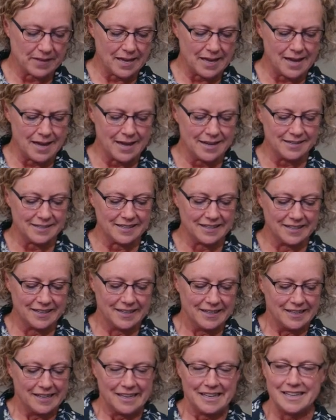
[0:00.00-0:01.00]
And
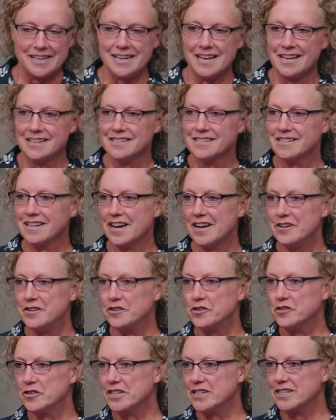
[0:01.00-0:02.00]
he has taught
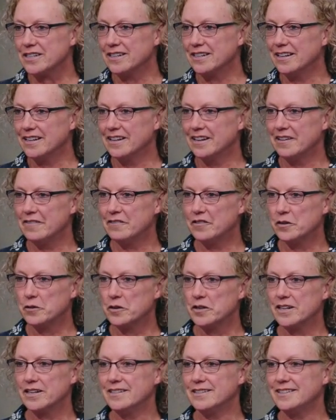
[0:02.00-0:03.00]
nutrition
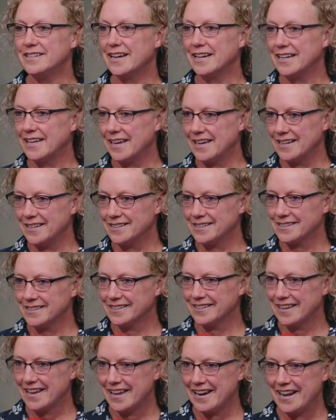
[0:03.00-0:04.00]
for decades
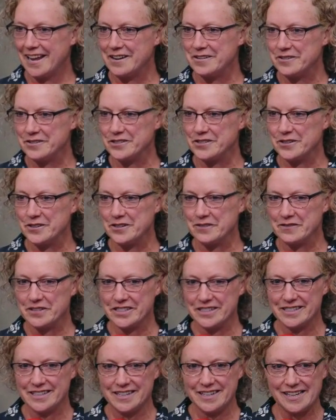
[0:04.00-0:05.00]
at Andrews
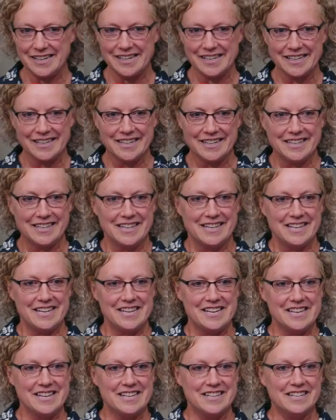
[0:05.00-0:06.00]
University
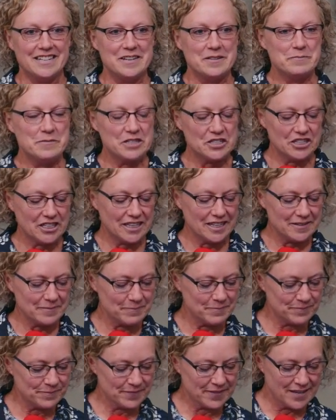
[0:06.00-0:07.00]
in
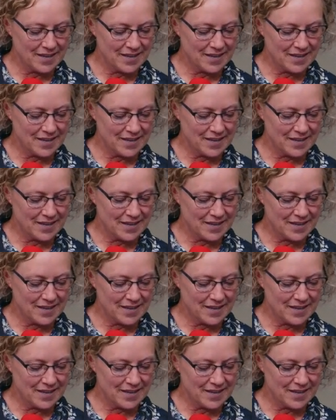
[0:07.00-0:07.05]
Michigan.